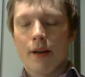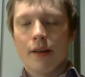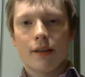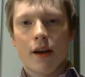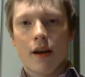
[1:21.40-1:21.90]

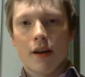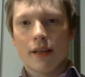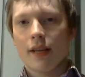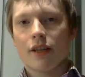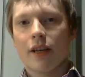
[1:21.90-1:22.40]
So
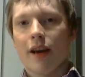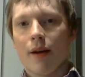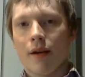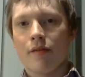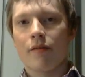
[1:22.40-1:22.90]
essentially
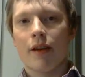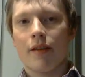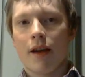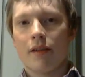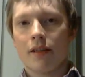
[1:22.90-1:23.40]
about
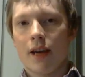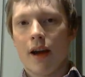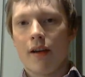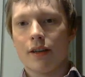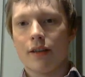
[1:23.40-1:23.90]
3,000
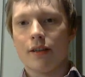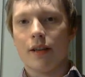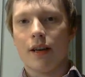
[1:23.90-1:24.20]
characters